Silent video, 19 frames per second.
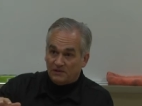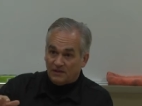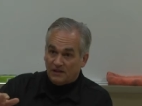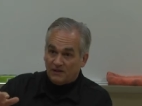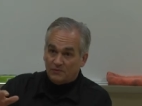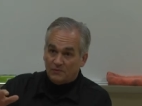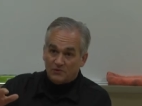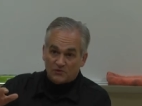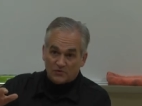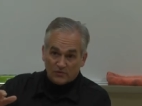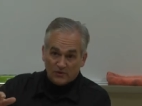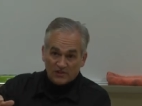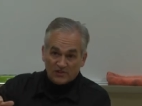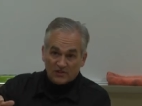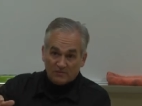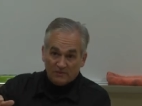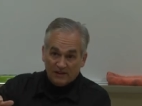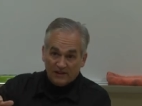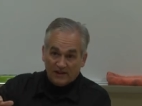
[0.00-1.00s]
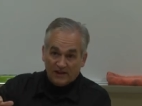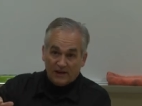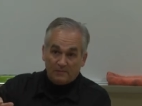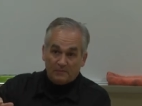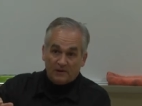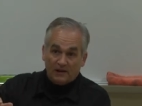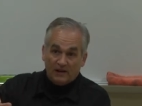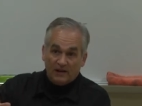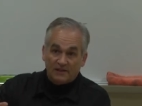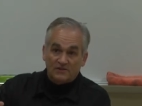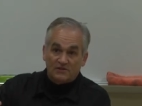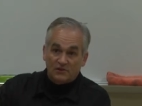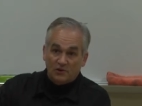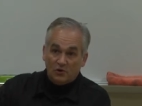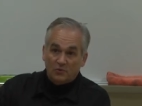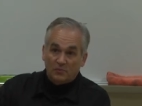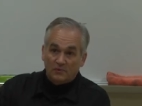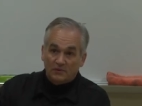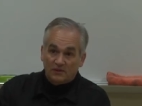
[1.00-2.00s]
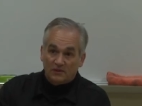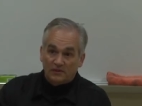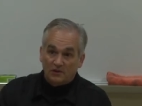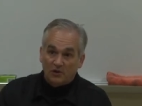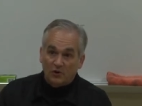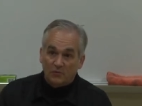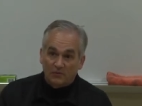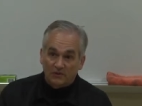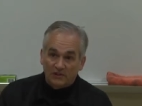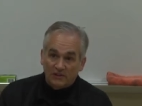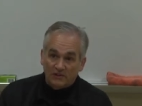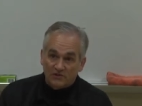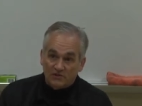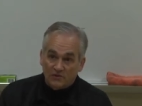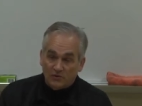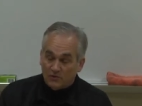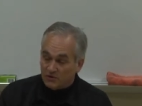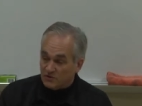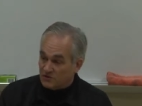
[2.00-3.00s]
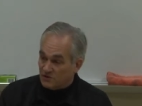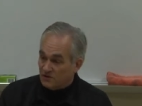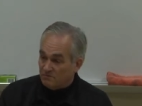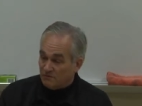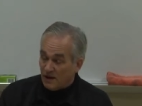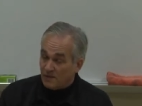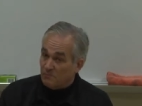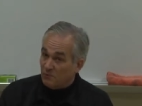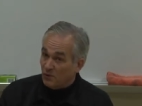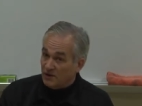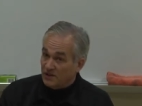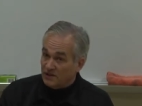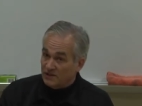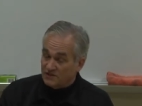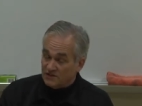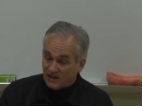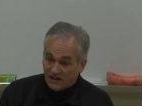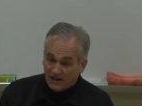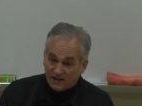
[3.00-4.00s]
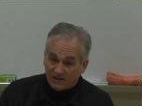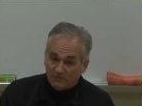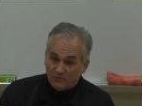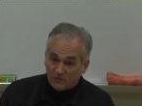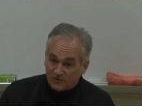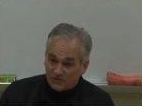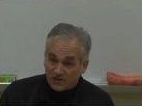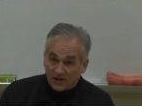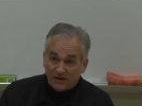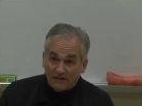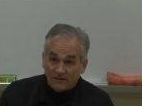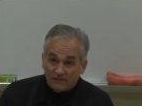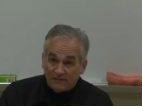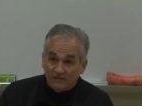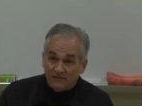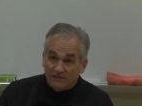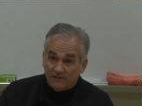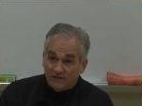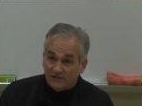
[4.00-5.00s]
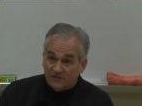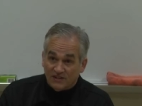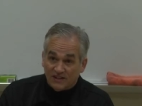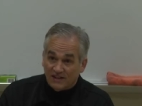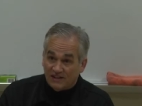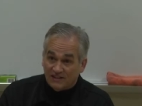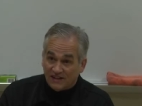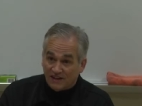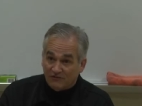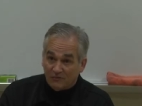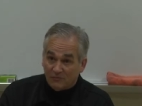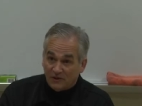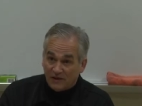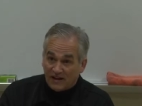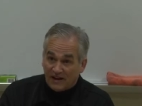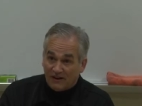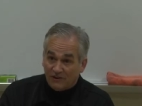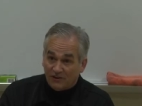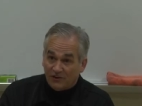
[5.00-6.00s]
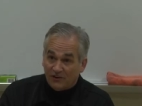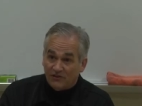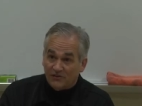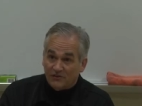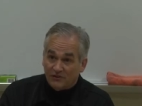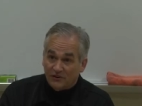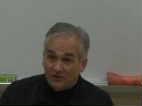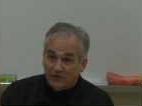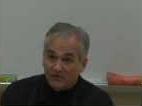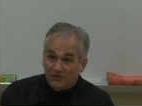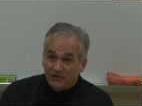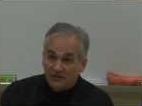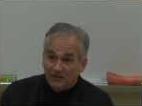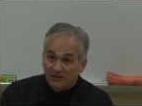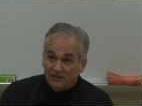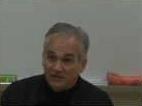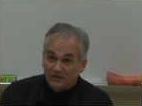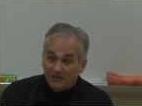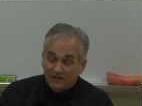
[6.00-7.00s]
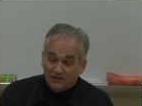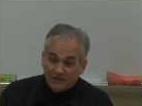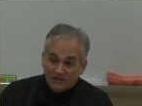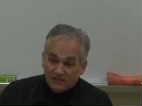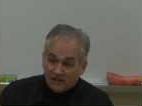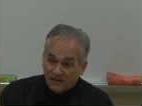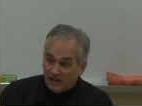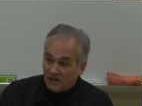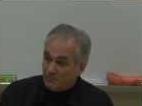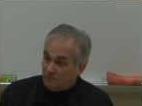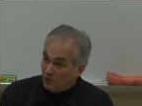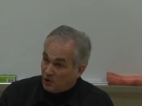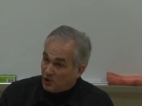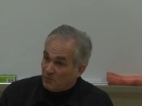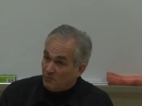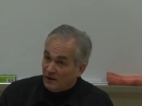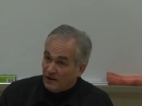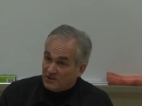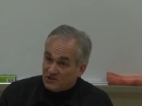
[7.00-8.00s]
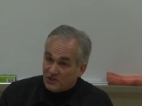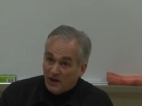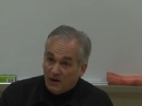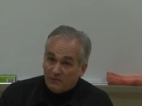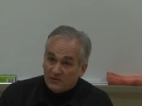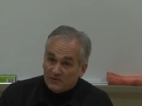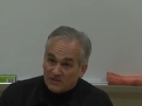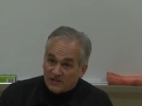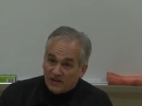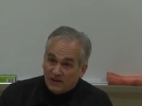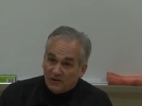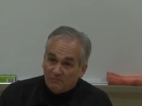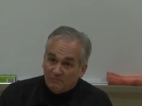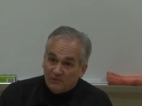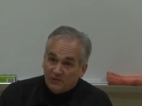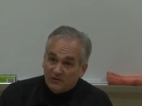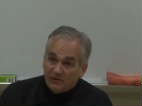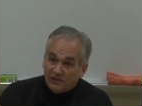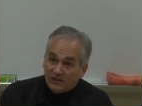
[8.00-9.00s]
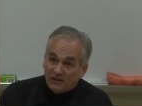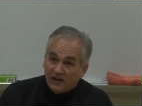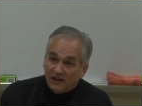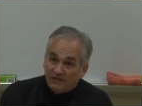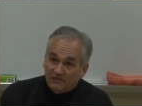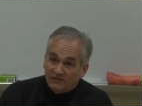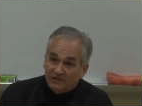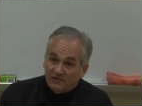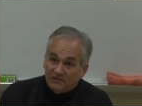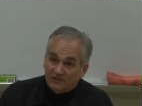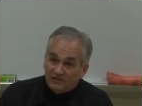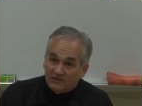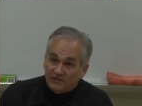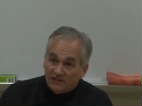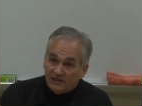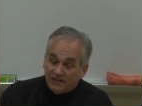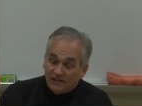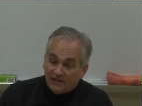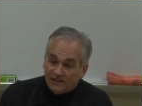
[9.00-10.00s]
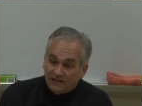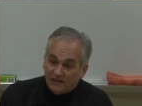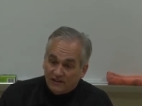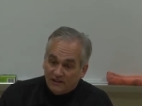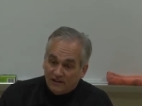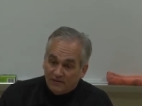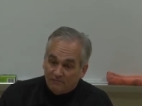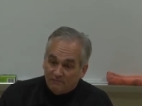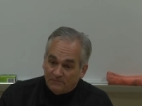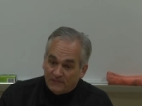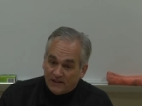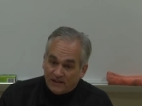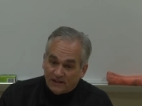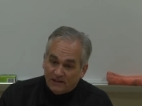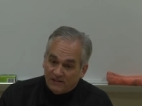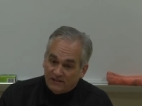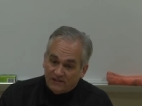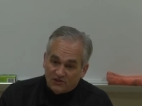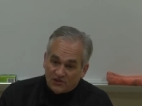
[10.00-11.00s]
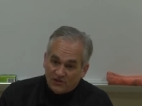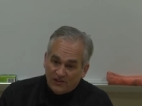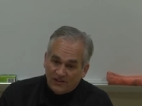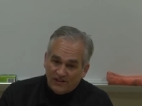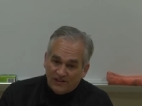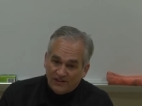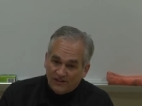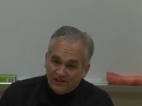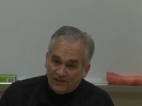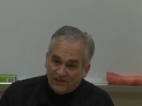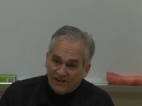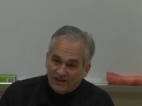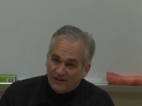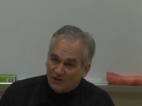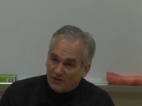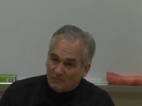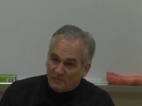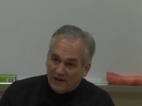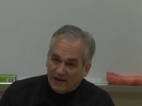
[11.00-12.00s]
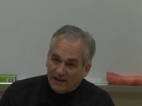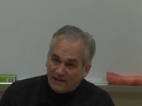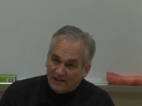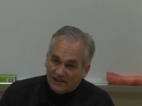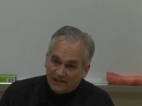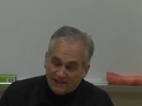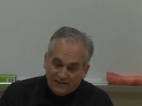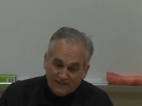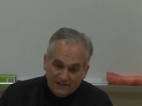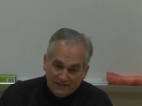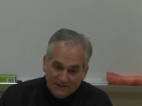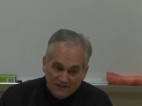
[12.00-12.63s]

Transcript: that was reasonably capitalized to open, open these stores. My point is a lot of them were scared because they had never been out on their own. And part of my job was to help build their confidence. And, um, and I, so, it, you know, I look back and I,